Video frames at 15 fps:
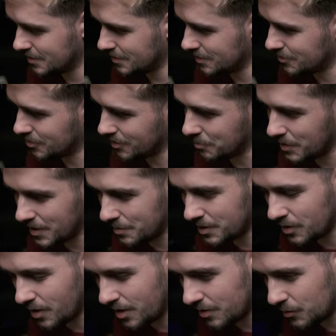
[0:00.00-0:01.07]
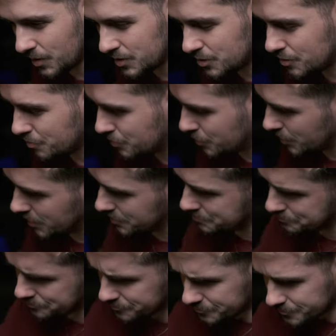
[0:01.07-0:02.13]
It's a bit annoying when you put it
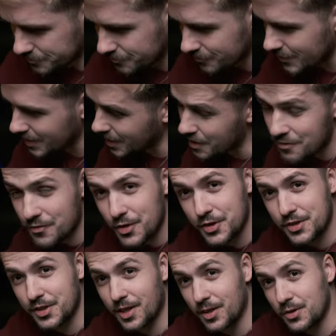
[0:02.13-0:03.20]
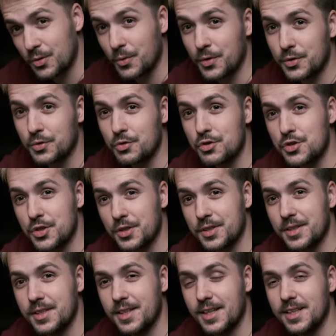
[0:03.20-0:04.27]
vertical you want to shoot
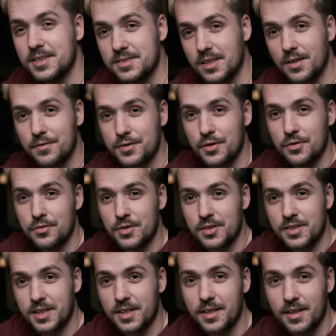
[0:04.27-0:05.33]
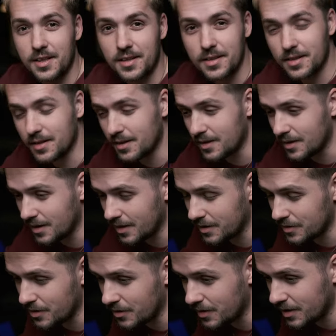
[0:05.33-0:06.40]
and instead of shoot you're thinking uh, I
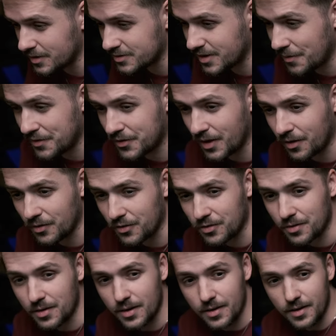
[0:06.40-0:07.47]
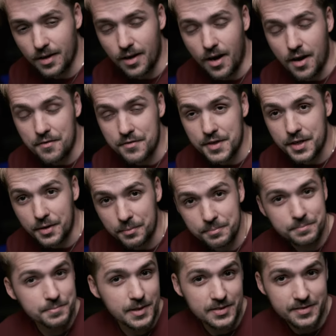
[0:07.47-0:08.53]
don't know a 7 seconds uh, video
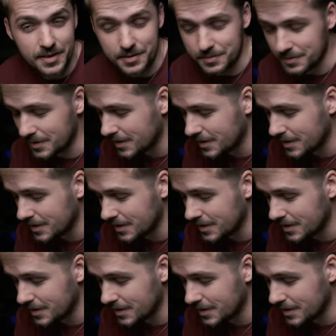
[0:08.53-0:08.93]
instead